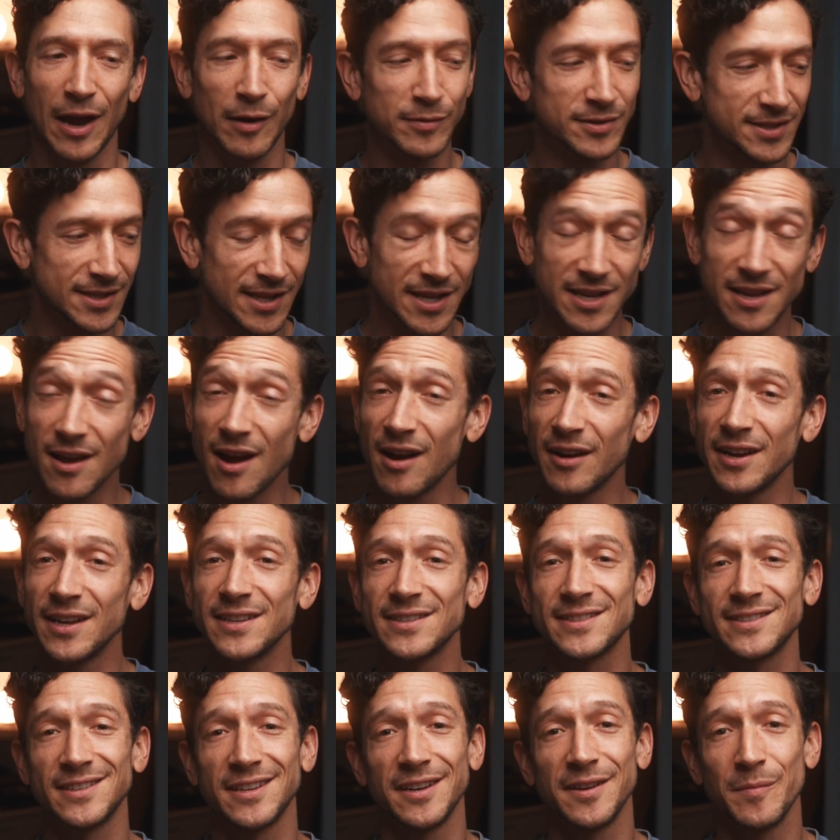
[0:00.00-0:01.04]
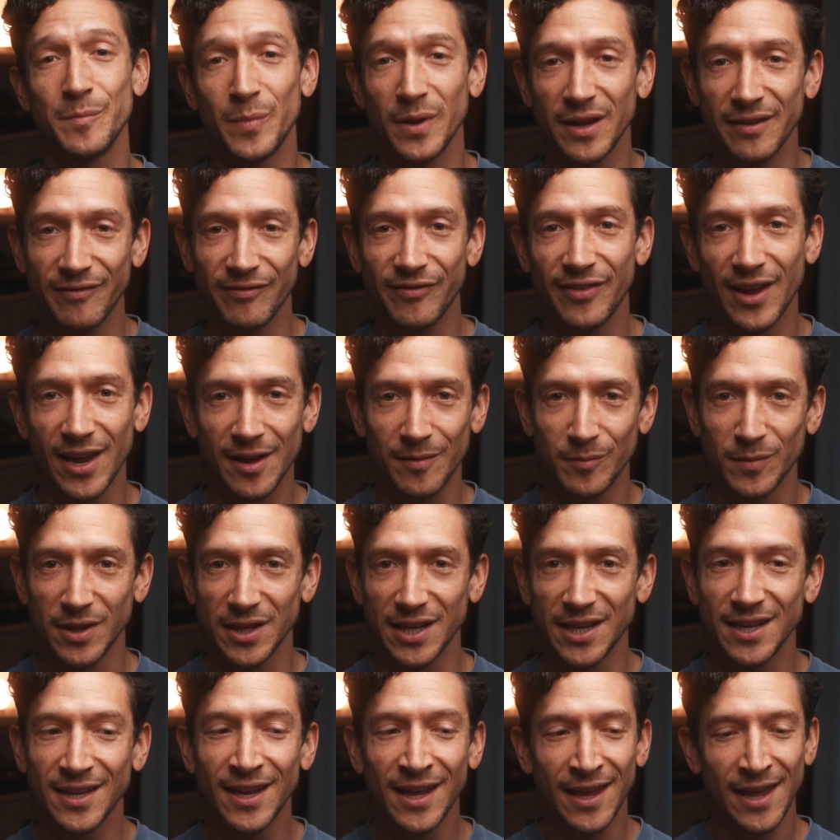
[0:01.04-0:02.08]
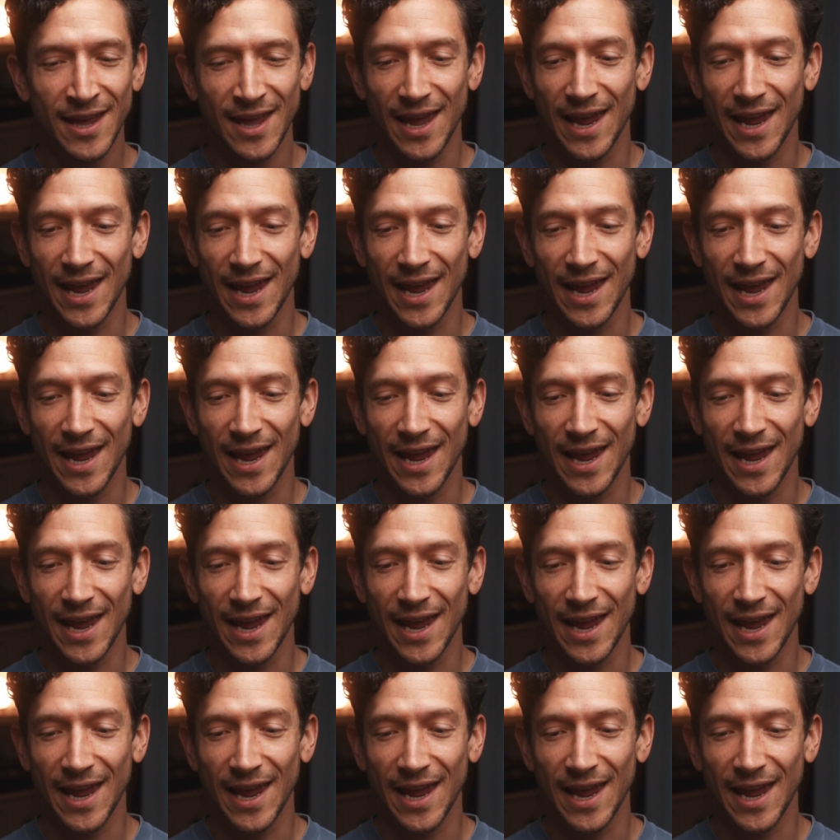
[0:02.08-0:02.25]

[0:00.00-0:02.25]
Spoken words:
I was the youngest in a big family,